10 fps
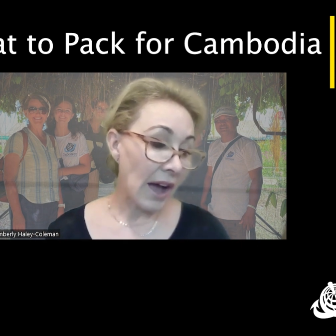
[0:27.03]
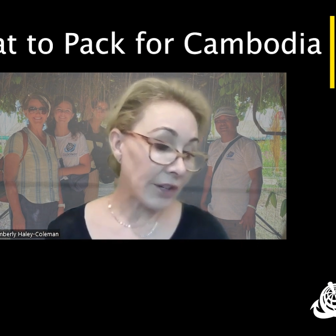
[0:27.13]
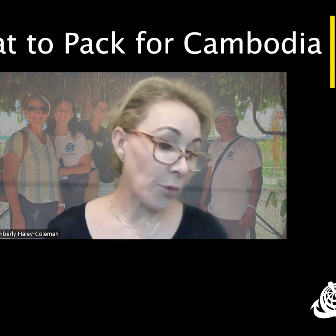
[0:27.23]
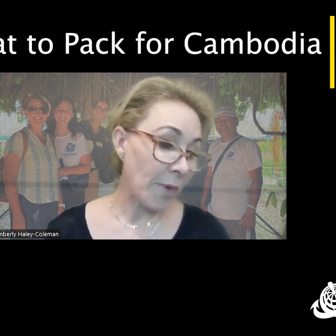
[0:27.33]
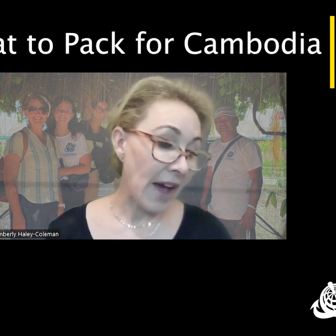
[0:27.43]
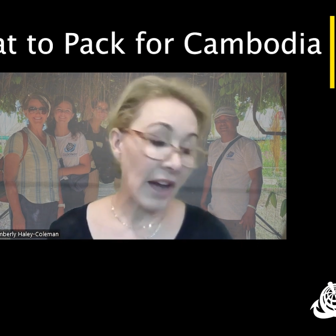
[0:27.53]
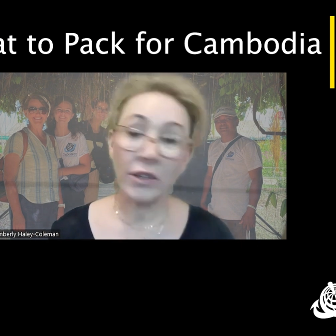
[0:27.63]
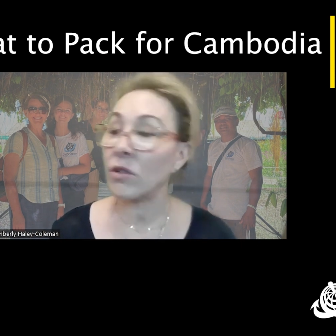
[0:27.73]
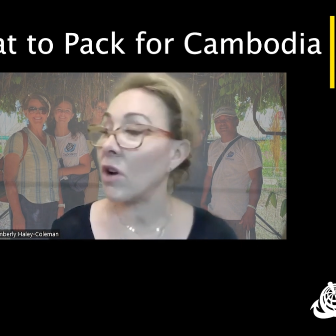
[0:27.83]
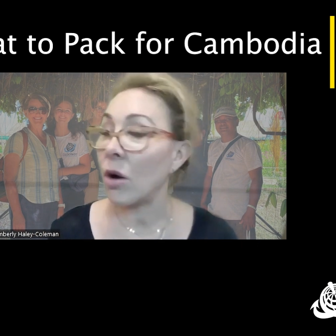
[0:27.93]

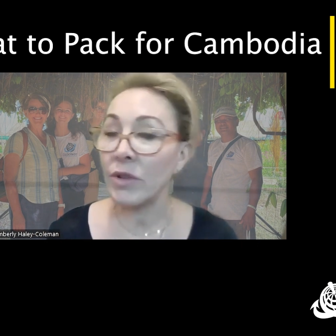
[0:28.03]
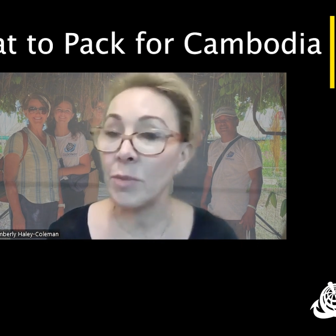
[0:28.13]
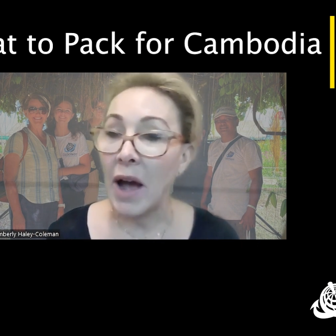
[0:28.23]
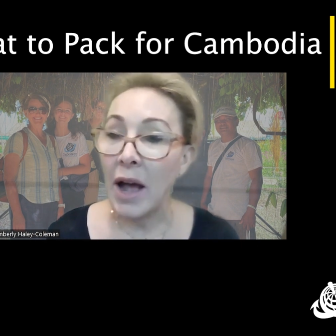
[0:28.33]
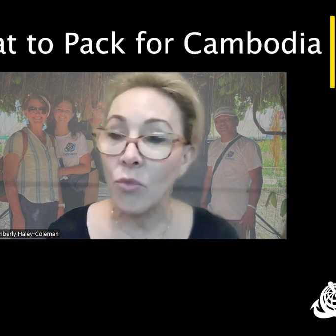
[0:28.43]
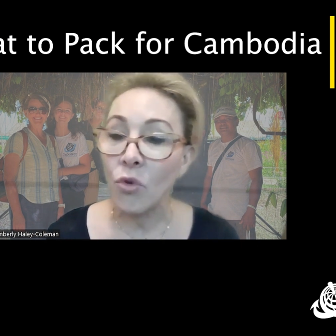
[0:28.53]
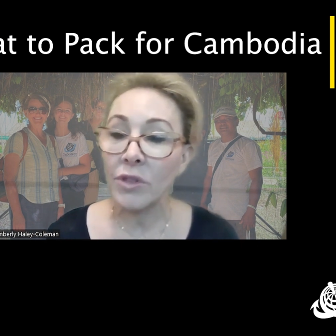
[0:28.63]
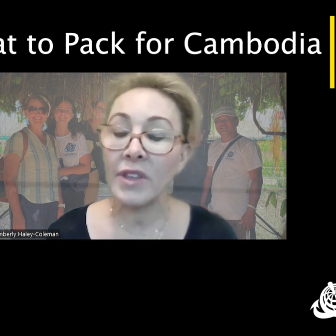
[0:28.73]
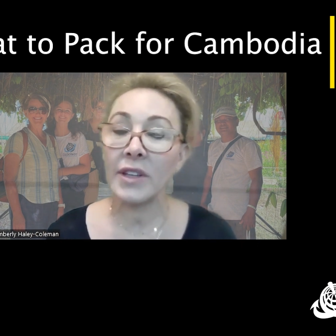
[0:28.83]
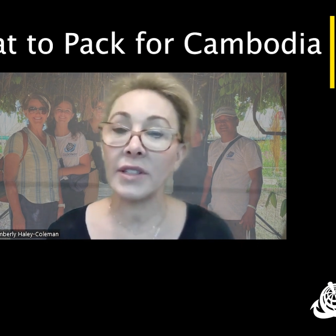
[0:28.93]
underpack. You can always buy
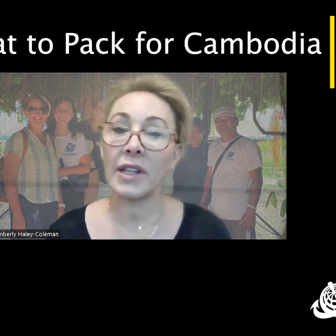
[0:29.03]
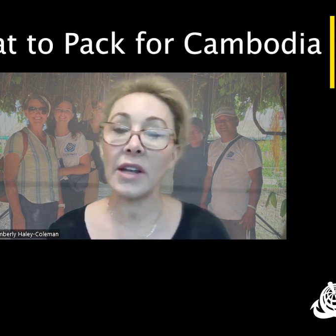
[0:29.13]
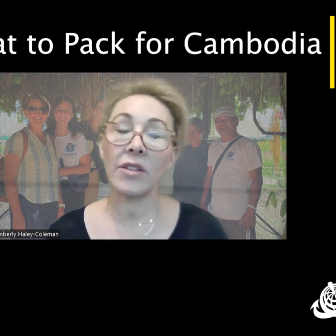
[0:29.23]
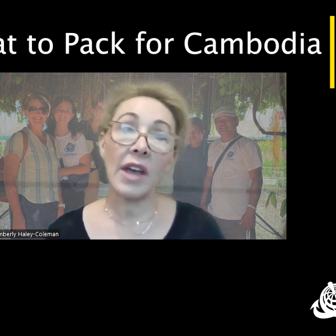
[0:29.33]
more things there.